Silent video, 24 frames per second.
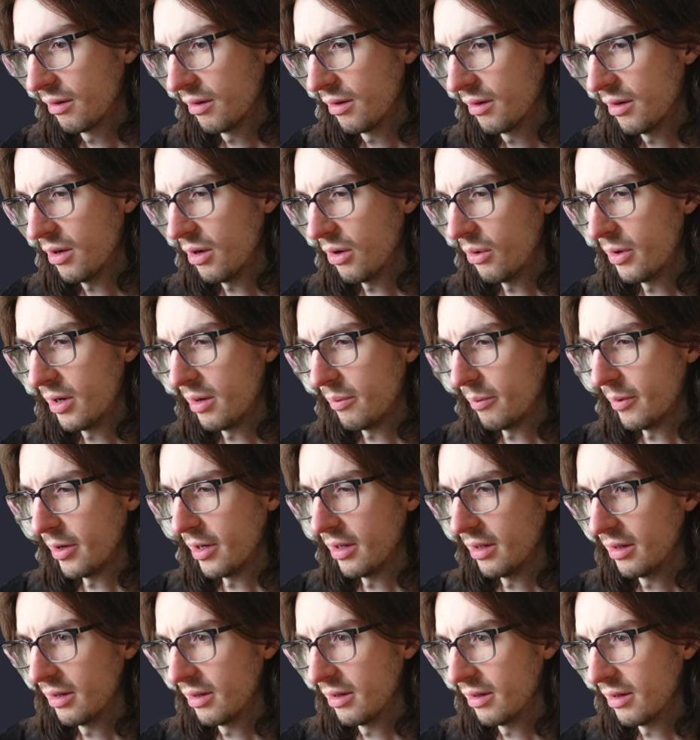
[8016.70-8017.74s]
No, wait a
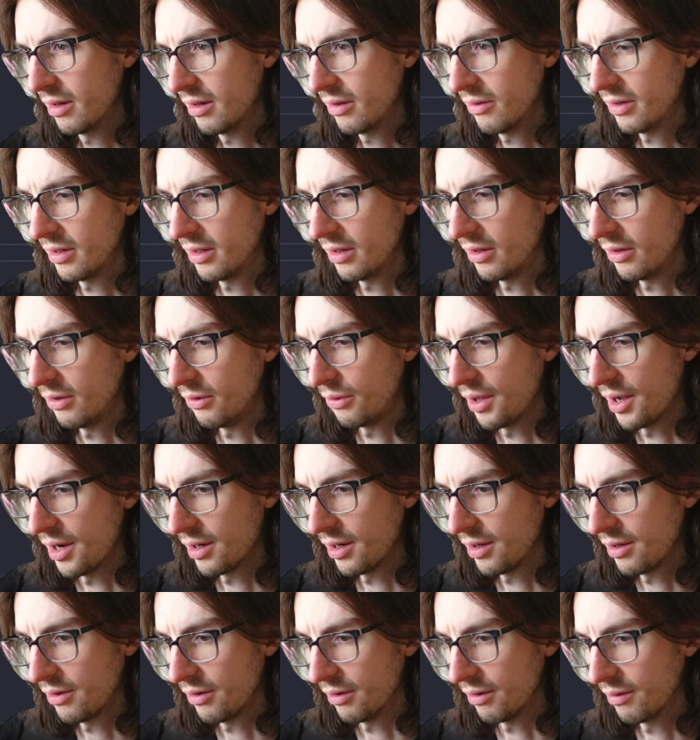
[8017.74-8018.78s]
minute. I don't need to do that
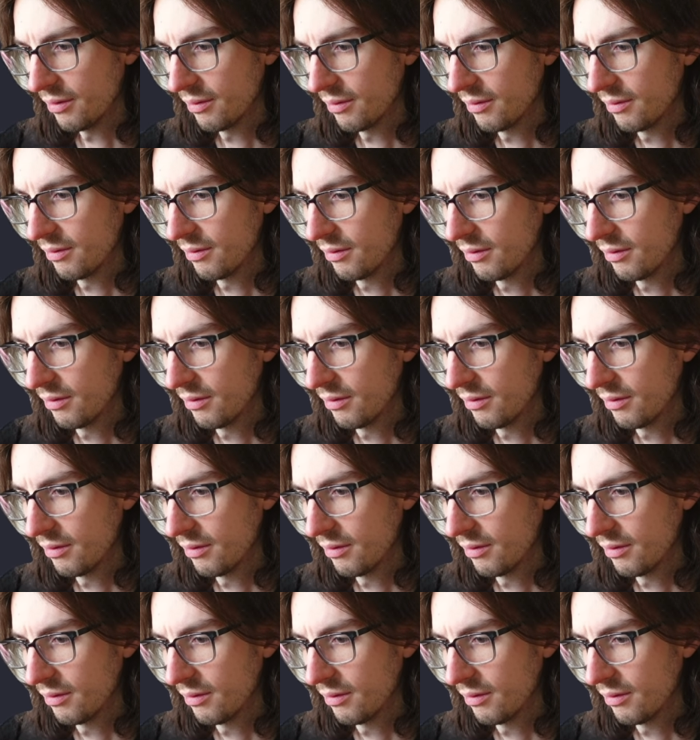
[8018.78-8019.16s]
here.